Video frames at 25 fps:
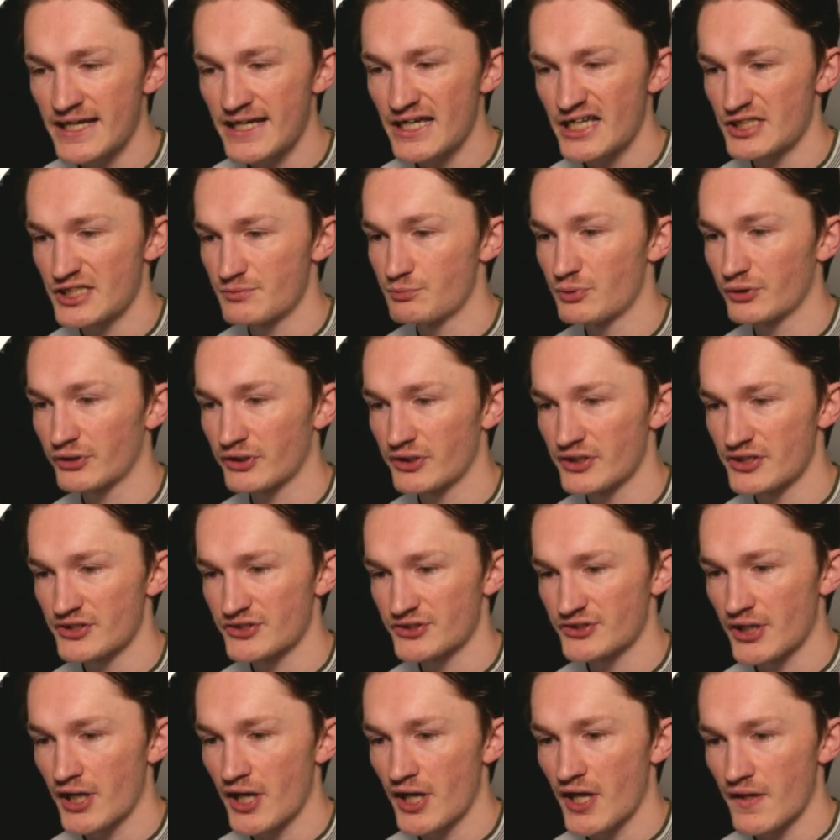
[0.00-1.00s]
is
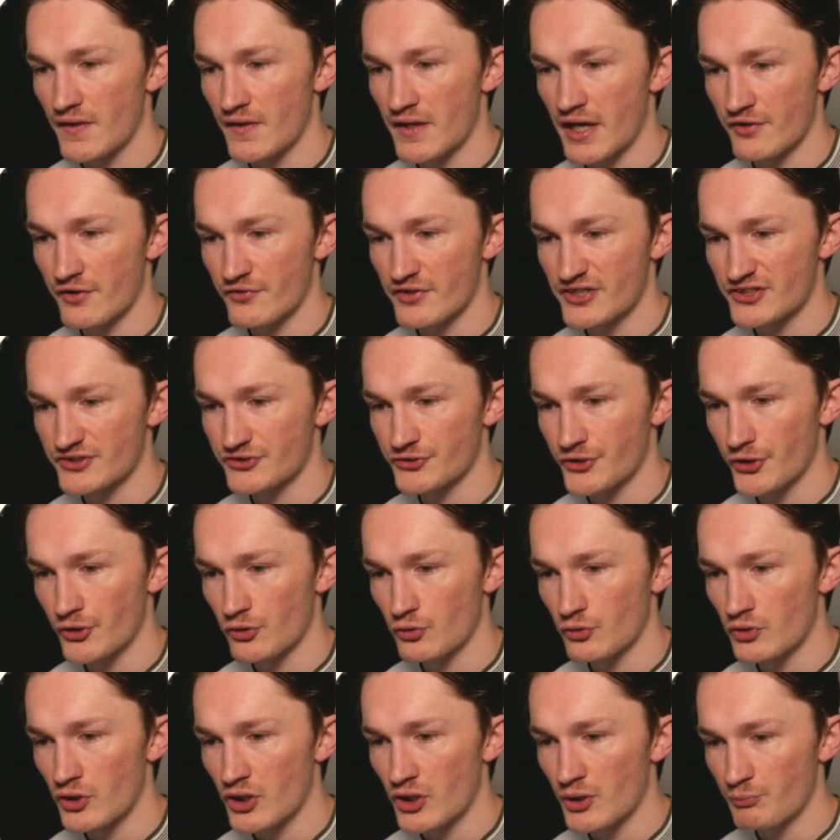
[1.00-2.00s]
because there is
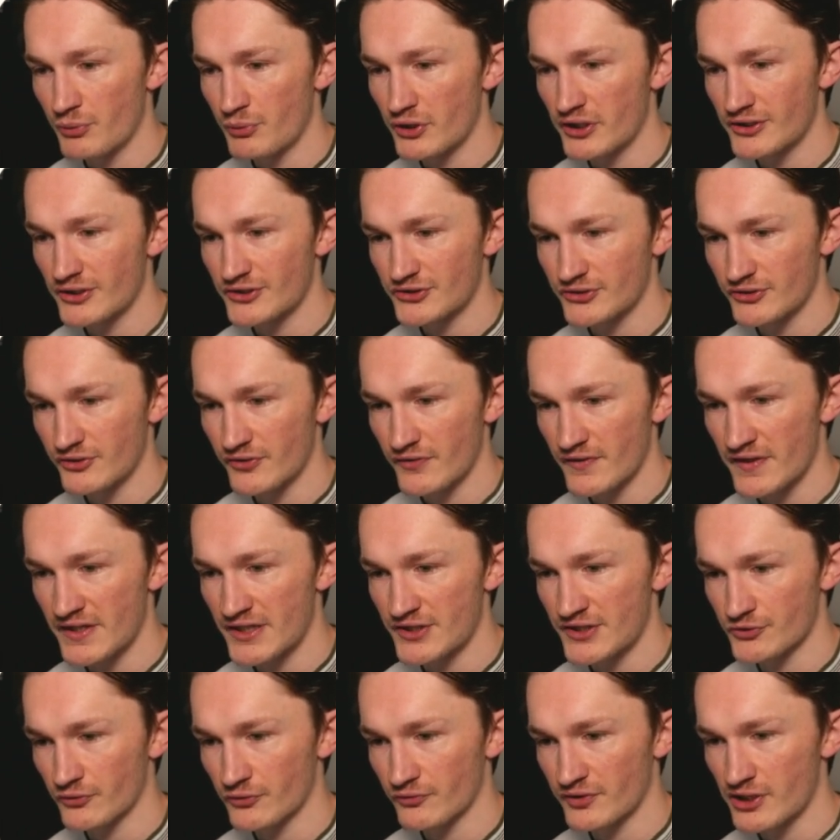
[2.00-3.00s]
no person that
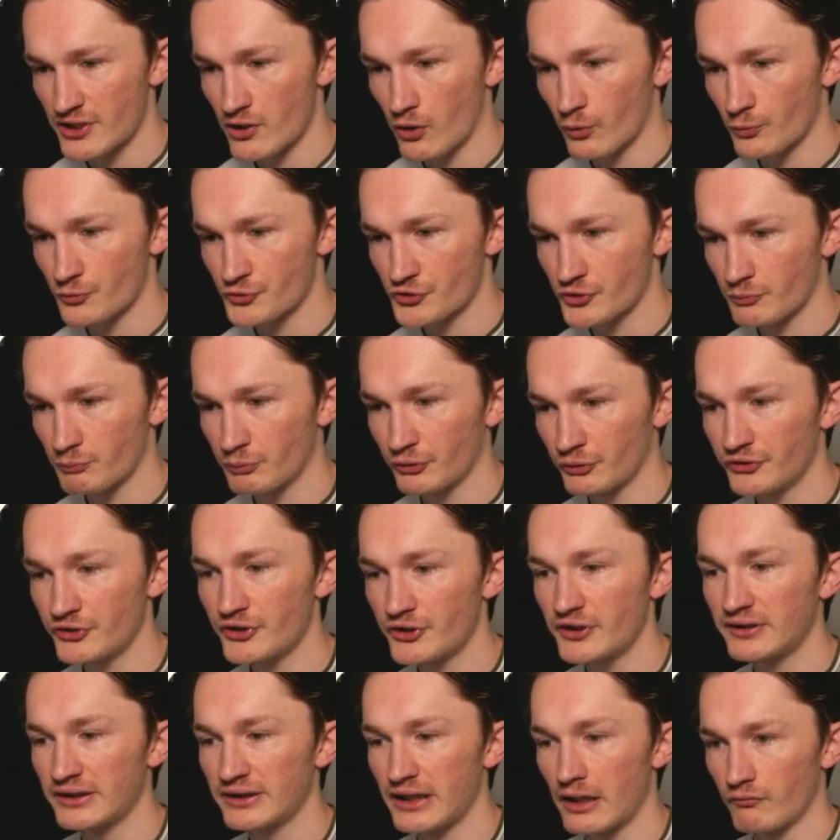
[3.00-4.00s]
is on the
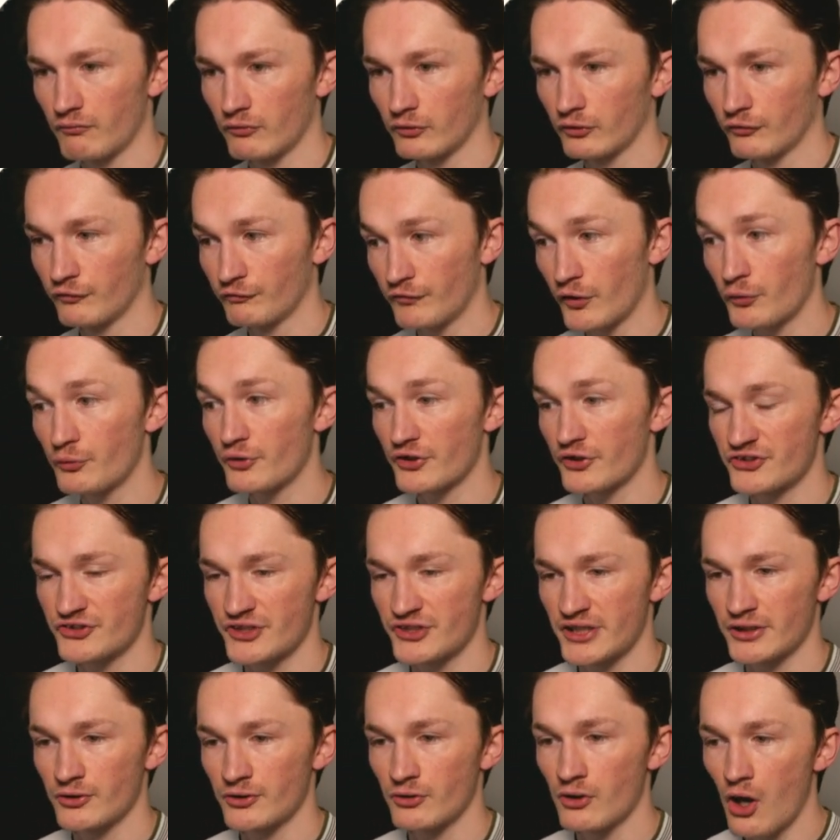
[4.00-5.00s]
entrepreneur level
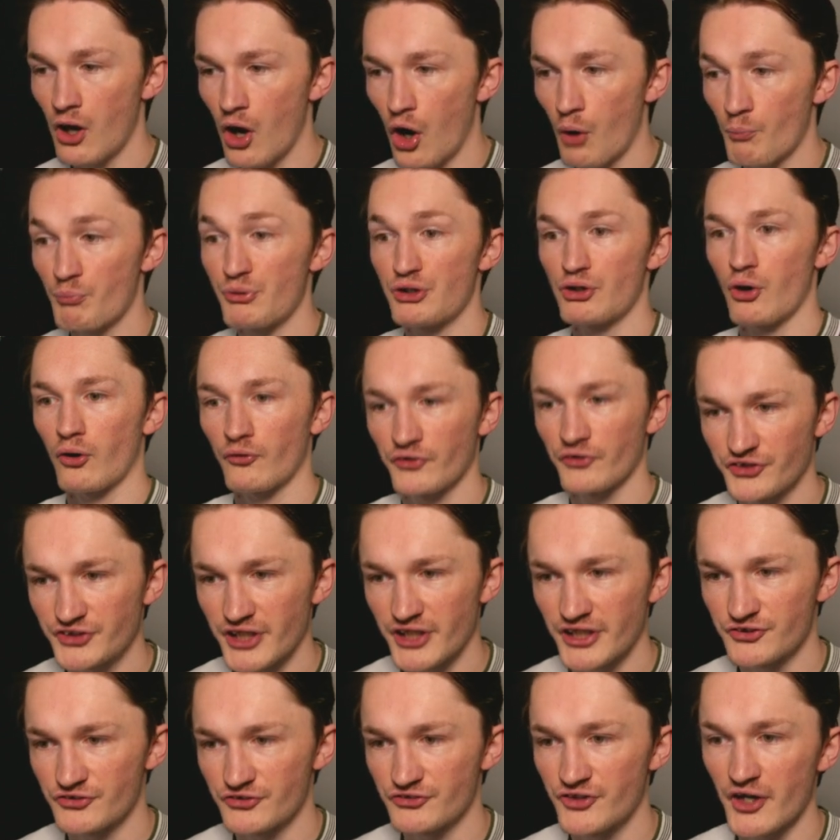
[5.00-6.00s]
focusing beyond the
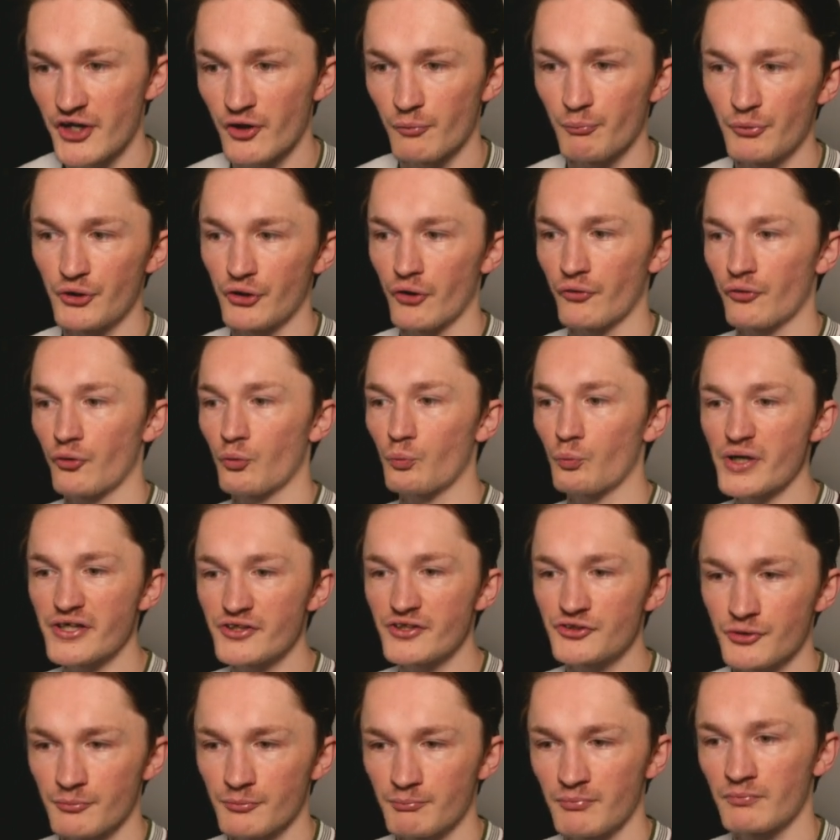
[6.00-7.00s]
day-to-day or beyond the
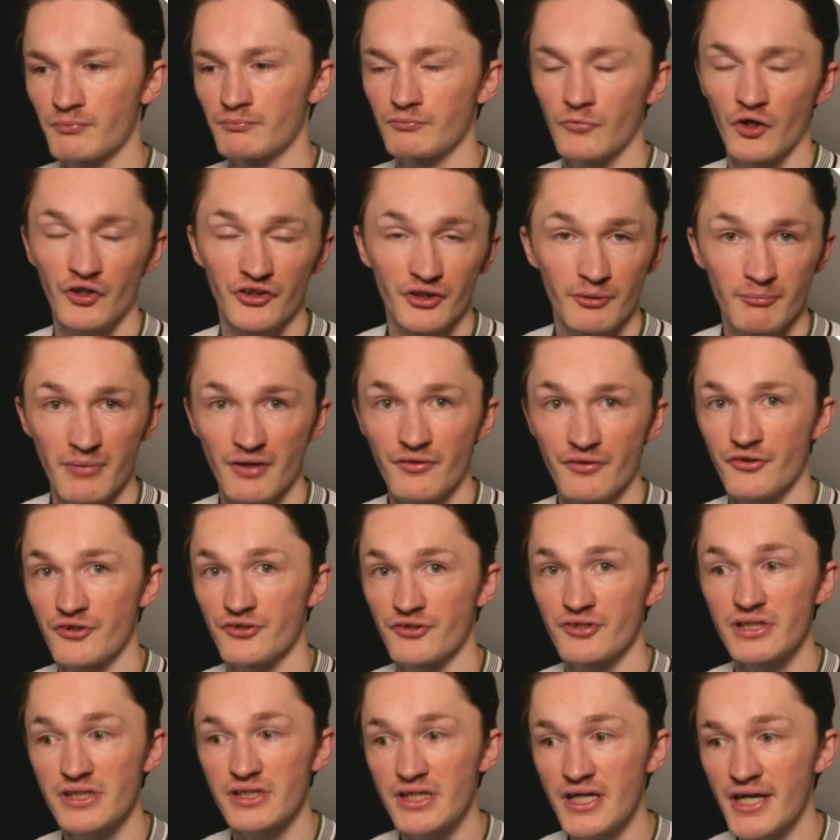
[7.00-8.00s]
week and the month
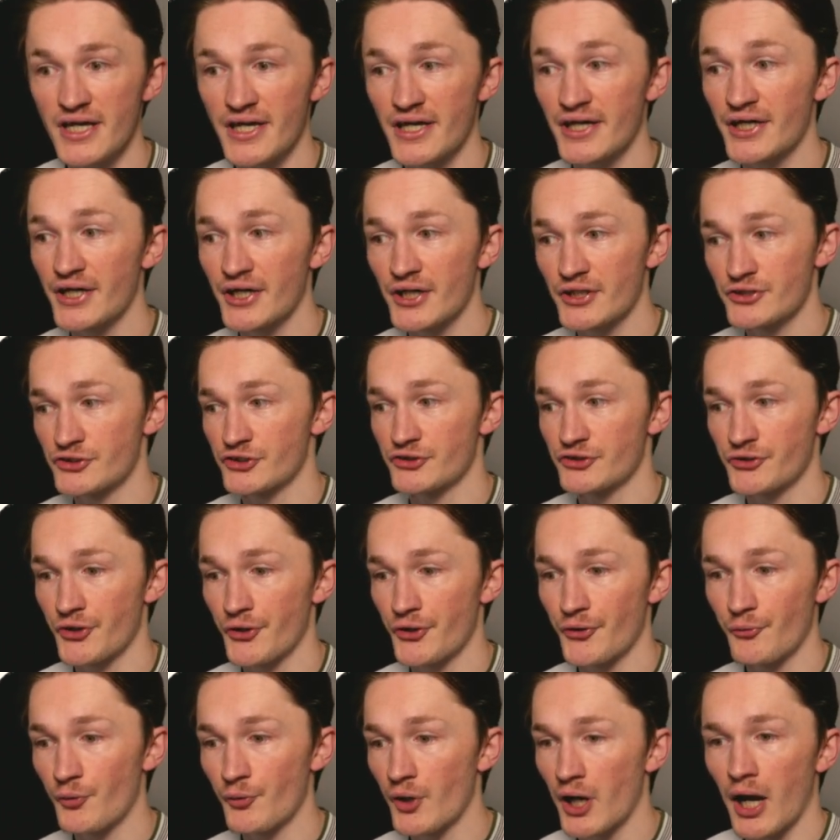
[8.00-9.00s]
and the year to
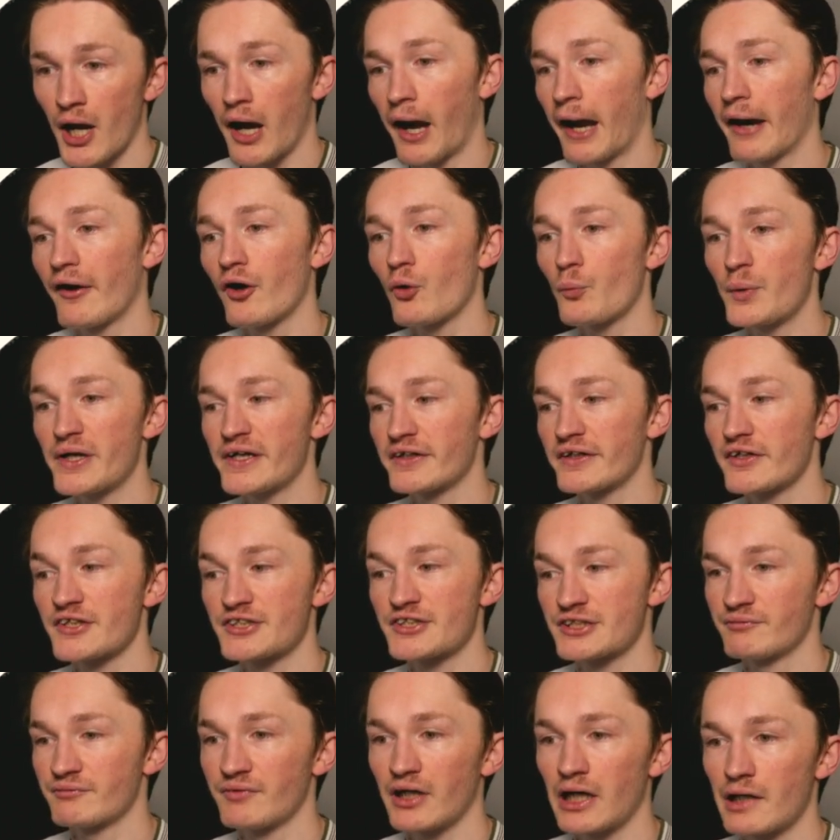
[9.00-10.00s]
know how are we going to
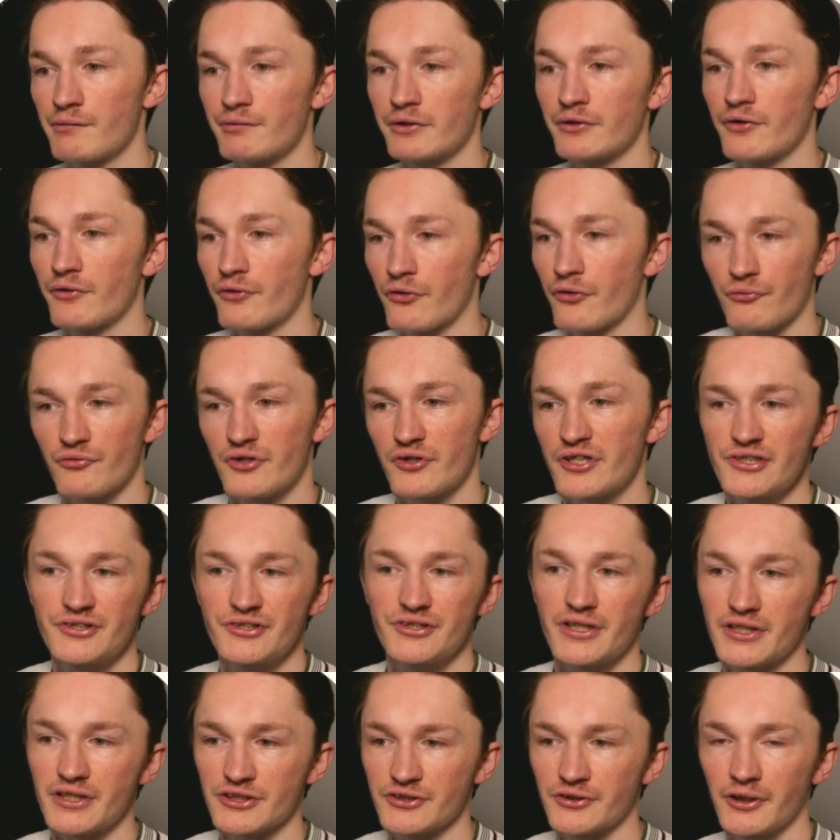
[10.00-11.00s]
survive in 3,
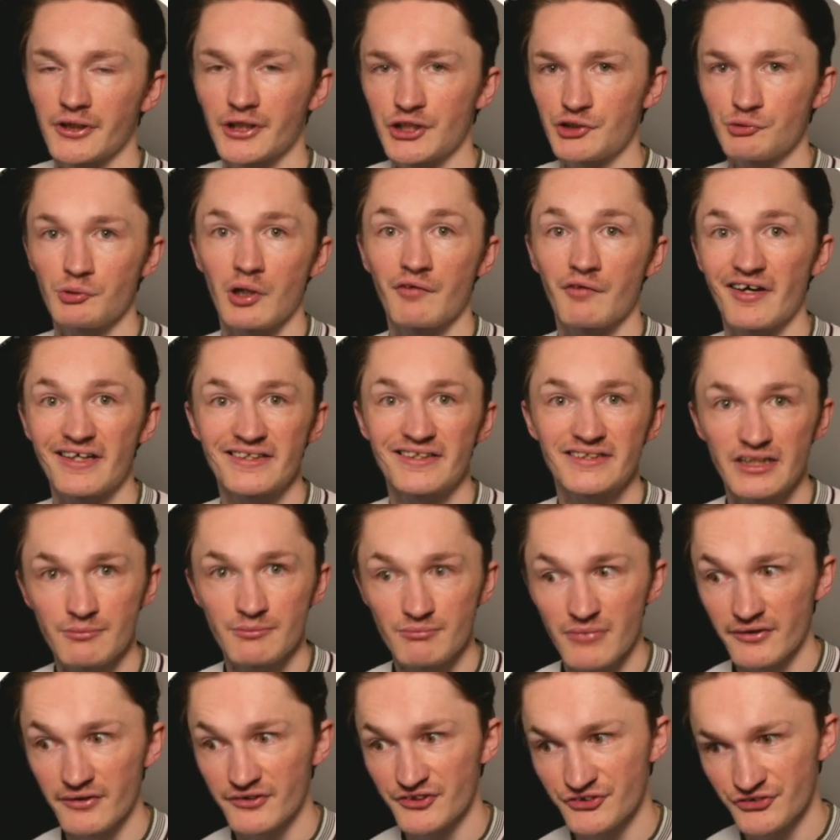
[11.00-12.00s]
6, 9, 12, 18
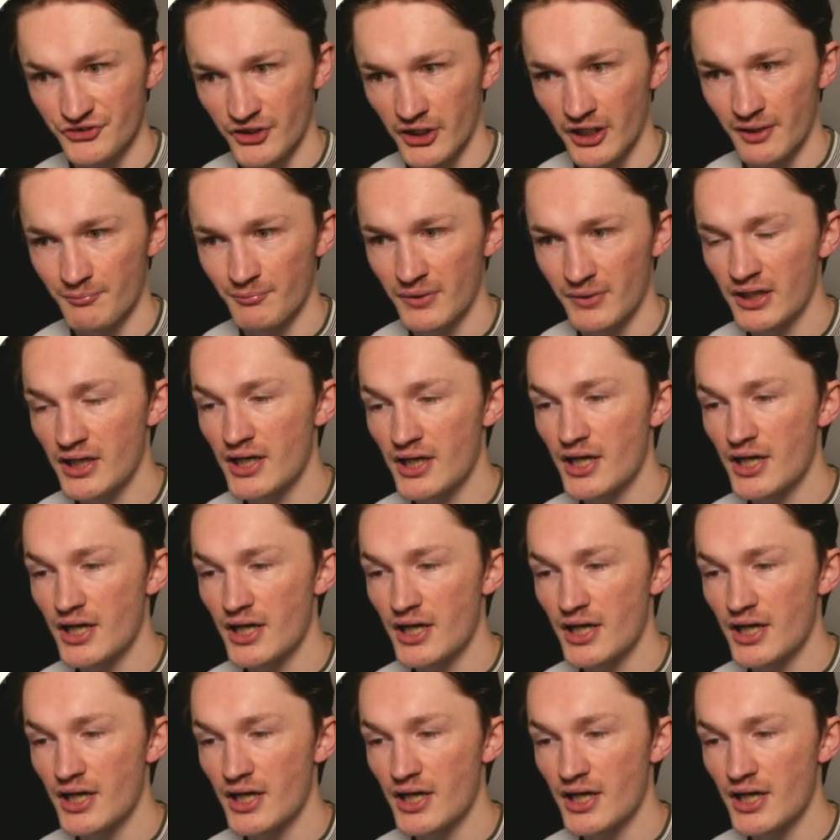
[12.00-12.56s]
months time.